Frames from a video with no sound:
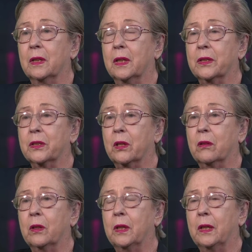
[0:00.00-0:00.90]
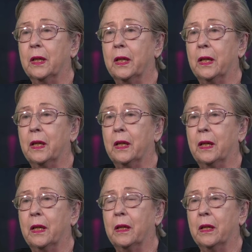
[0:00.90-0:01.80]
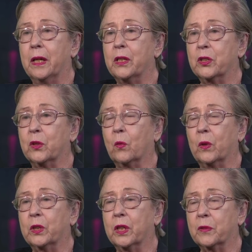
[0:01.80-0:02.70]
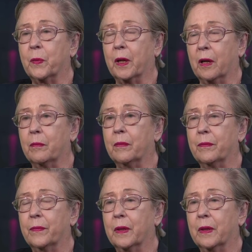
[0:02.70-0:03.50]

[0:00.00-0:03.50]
And so in a nation which has become